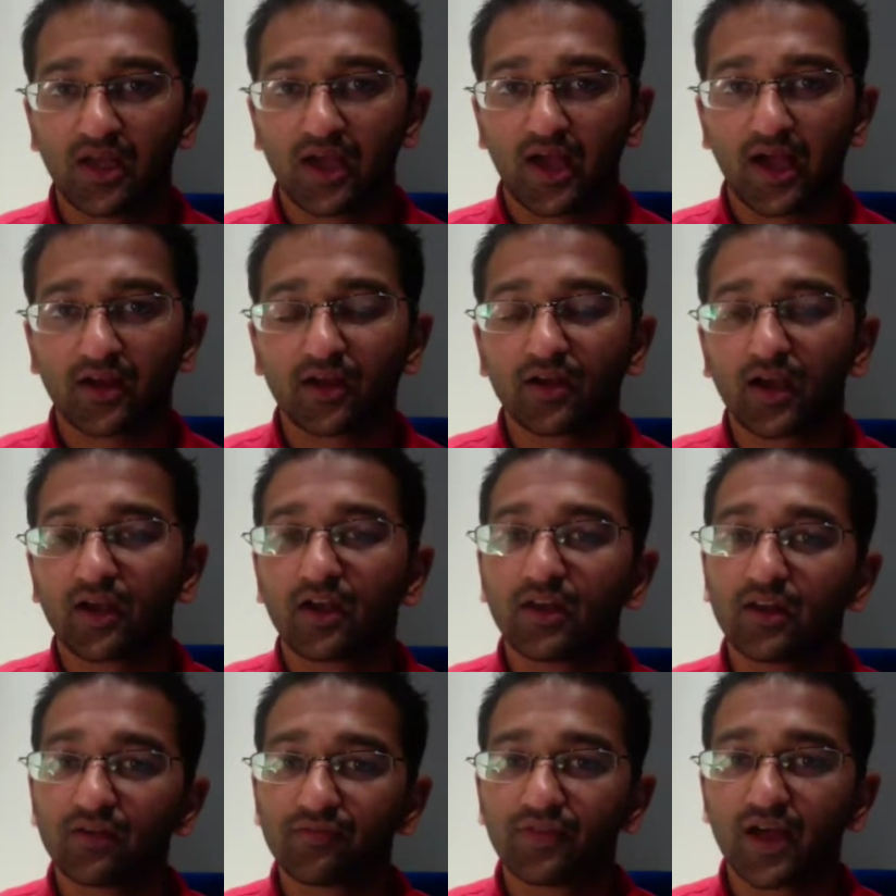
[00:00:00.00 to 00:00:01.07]
And I
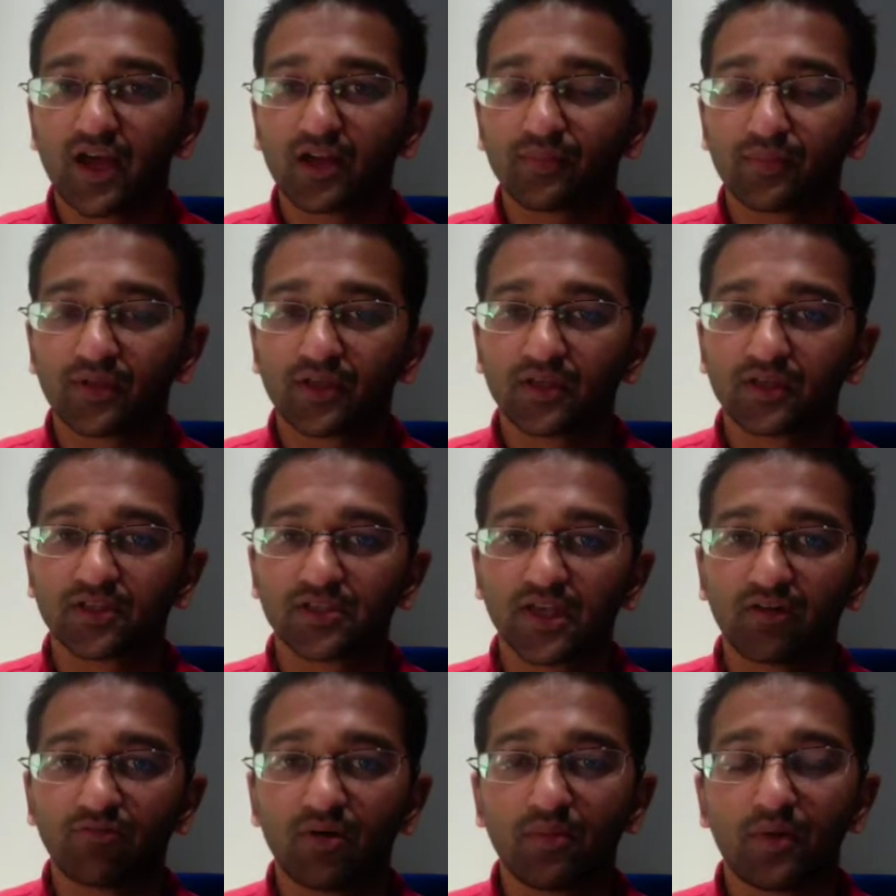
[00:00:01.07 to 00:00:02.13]
love that because it
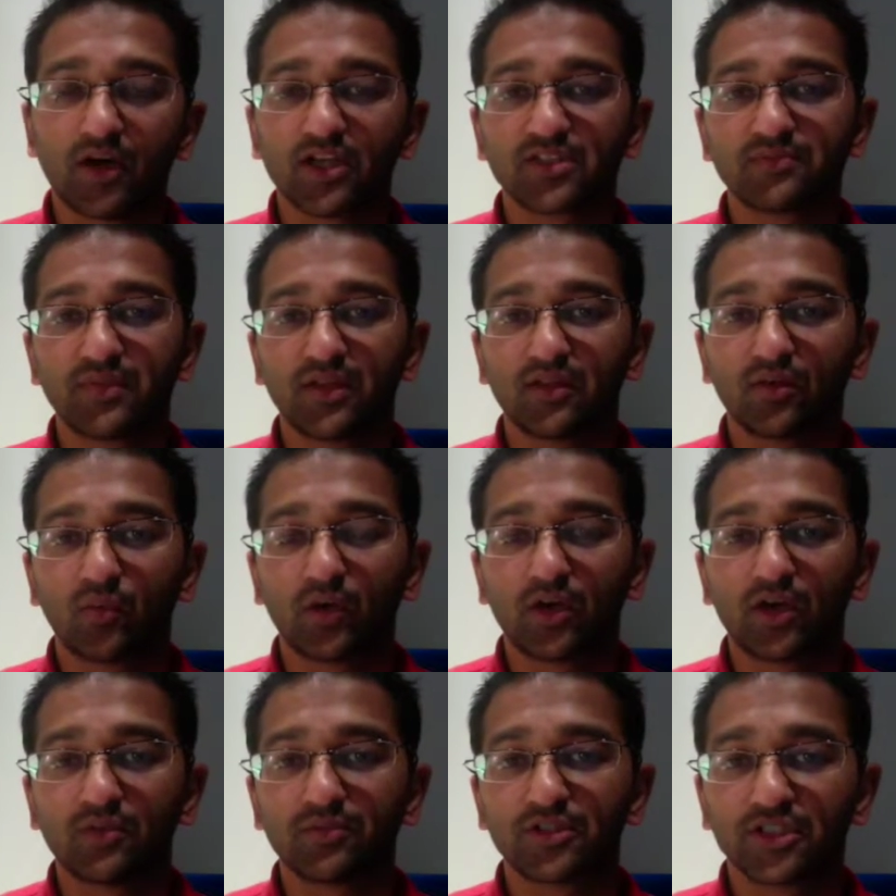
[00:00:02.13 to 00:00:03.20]
reminds me that when
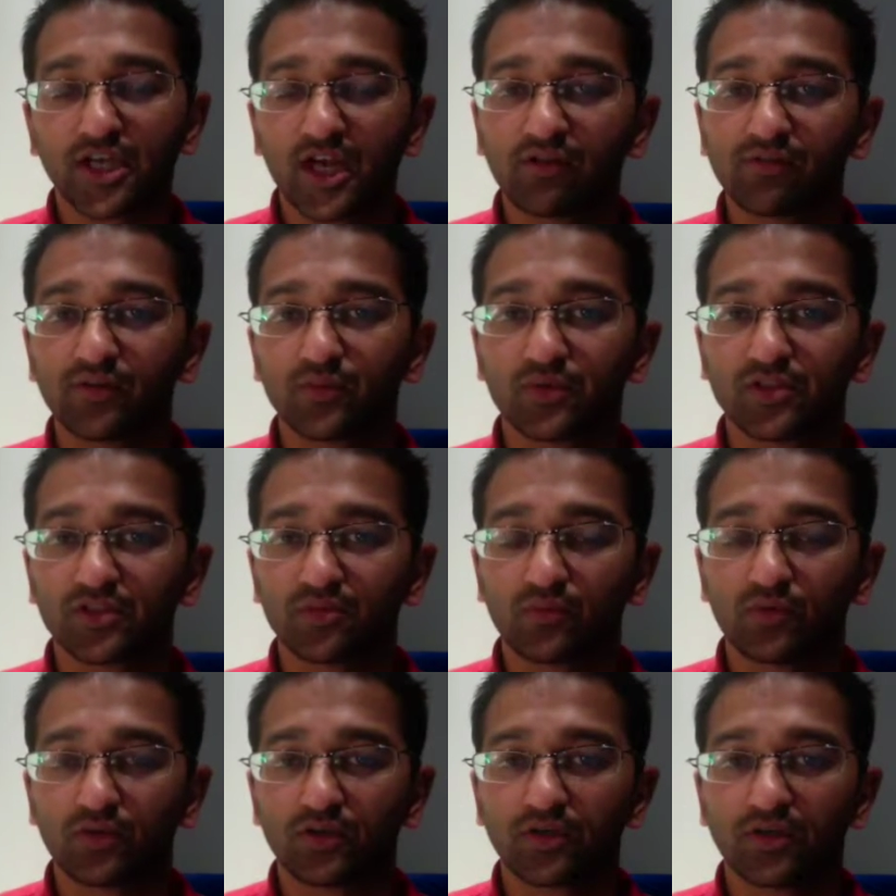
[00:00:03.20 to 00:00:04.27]
I'm sharing with
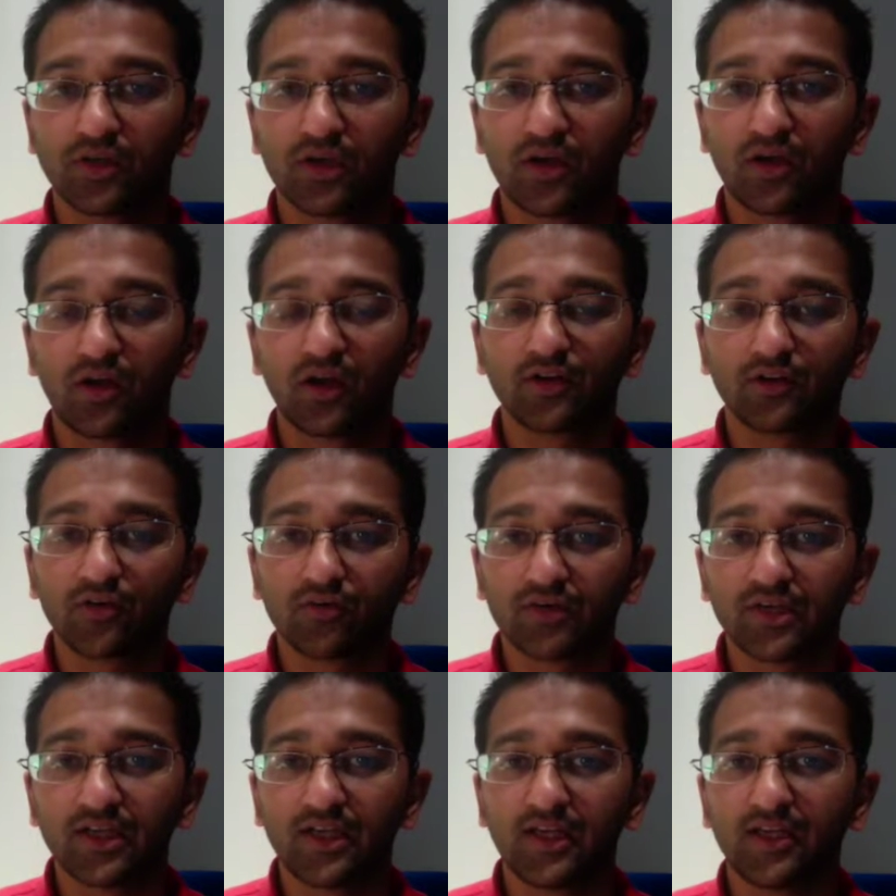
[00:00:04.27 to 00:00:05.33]
someone, I don't
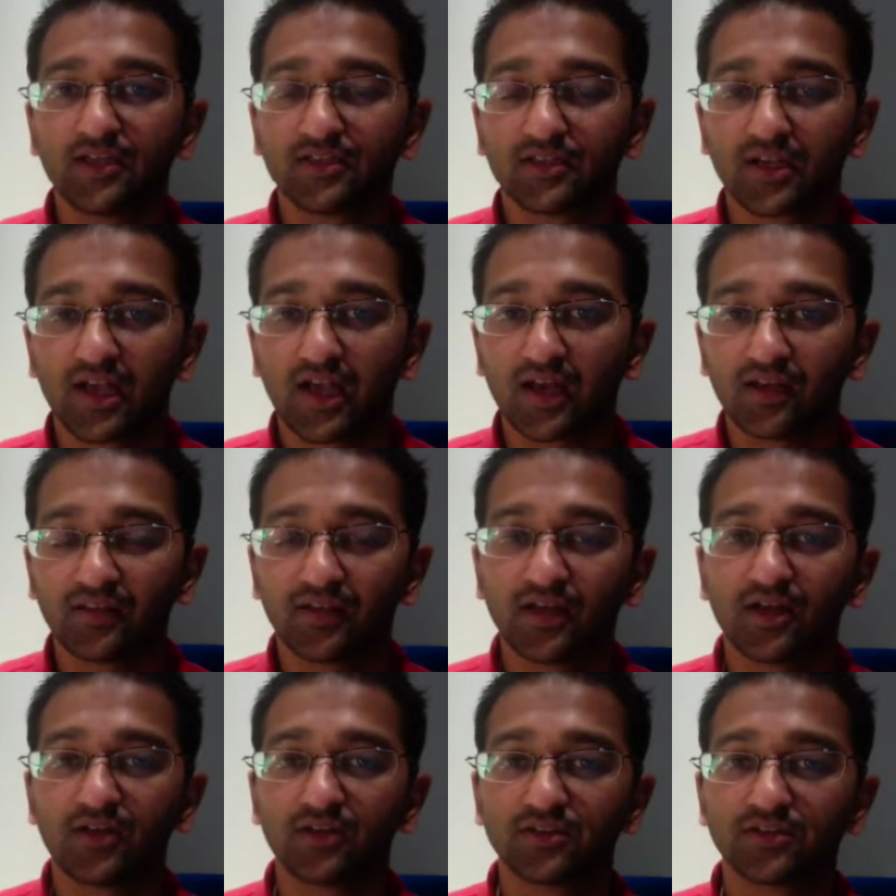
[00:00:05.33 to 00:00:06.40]
need anything
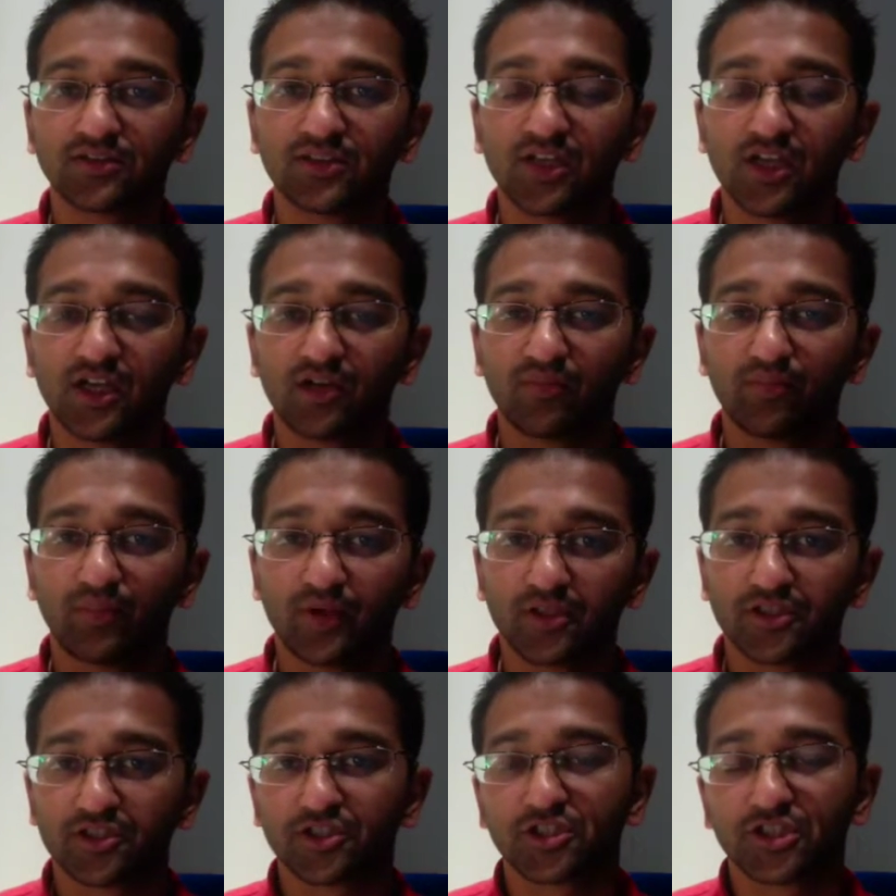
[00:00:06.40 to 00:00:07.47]
else but
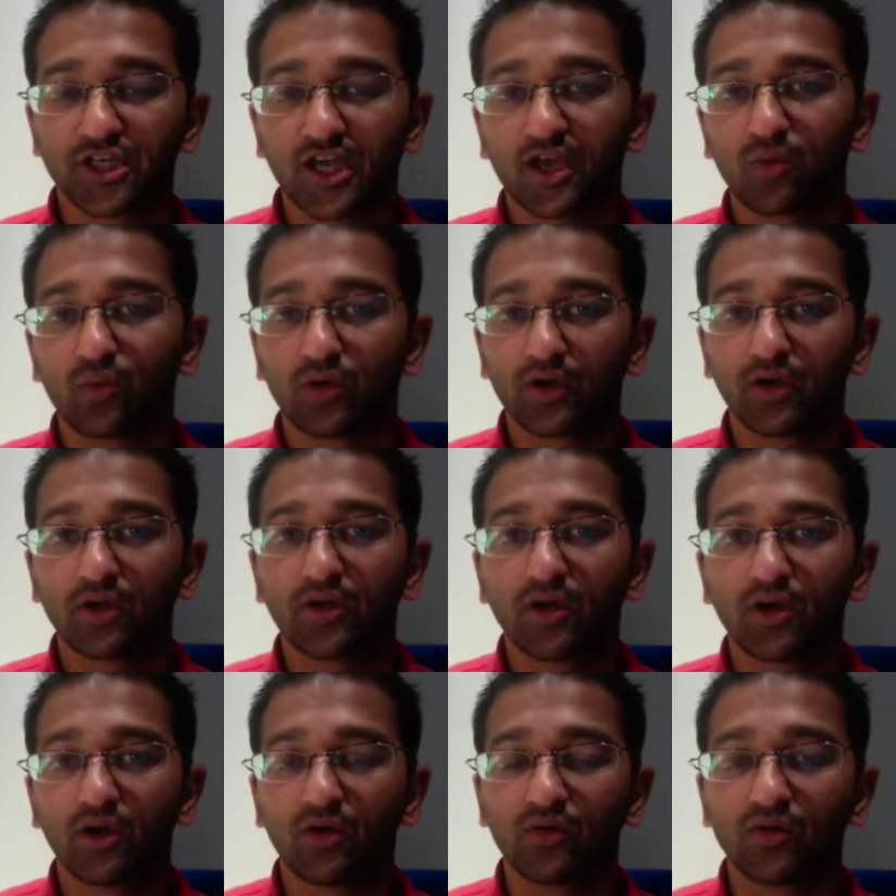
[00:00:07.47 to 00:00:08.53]
just share what I
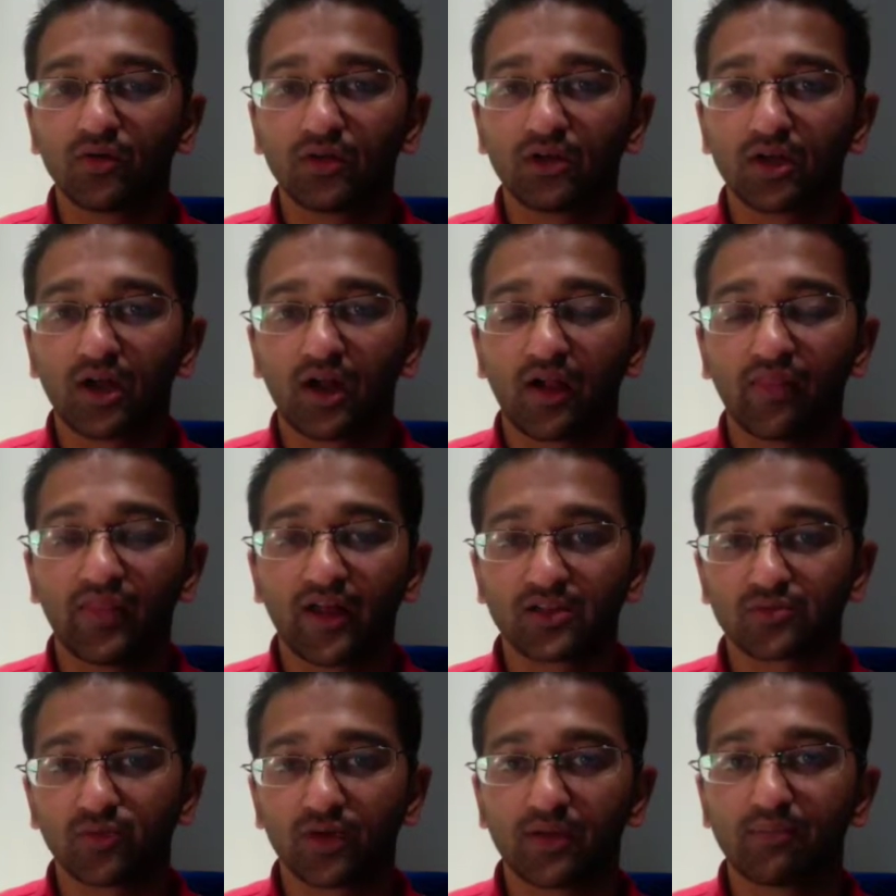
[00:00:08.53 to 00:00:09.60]
know, and that's
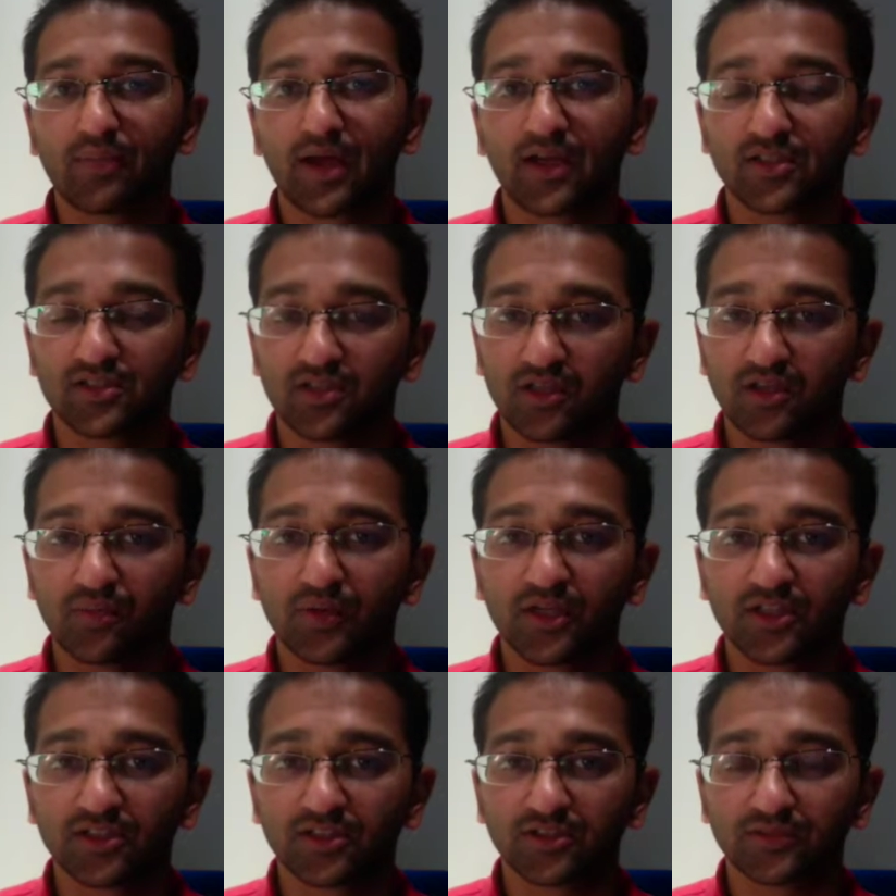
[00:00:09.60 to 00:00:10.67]
what impacts the other
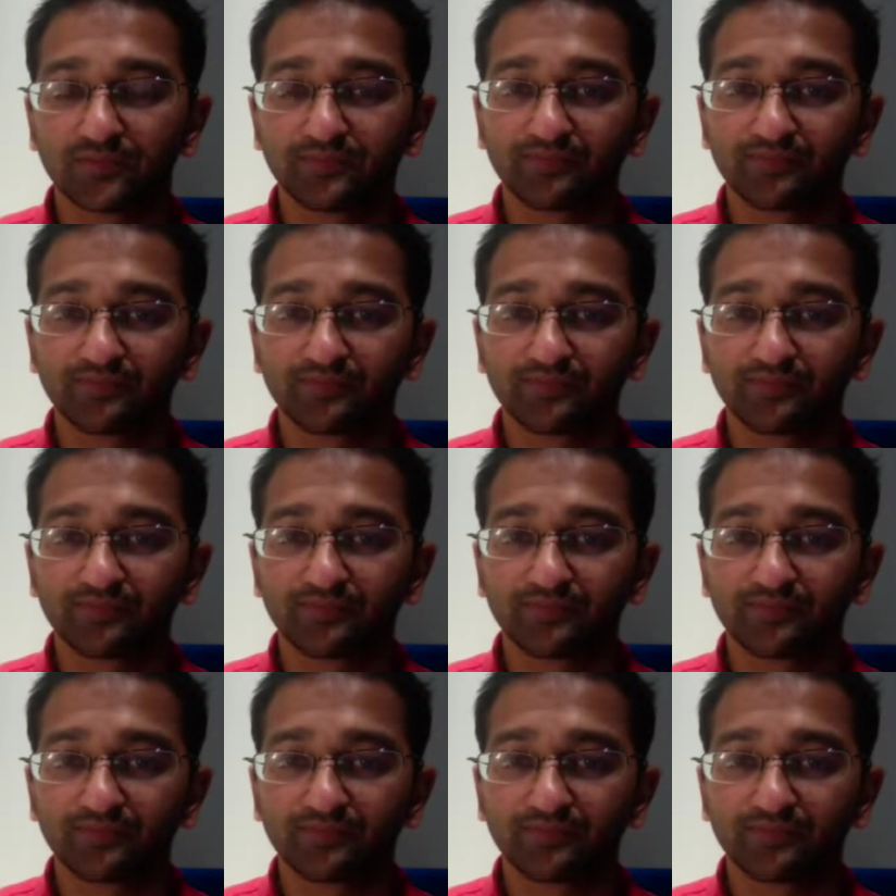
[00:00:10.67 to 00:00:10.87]
person.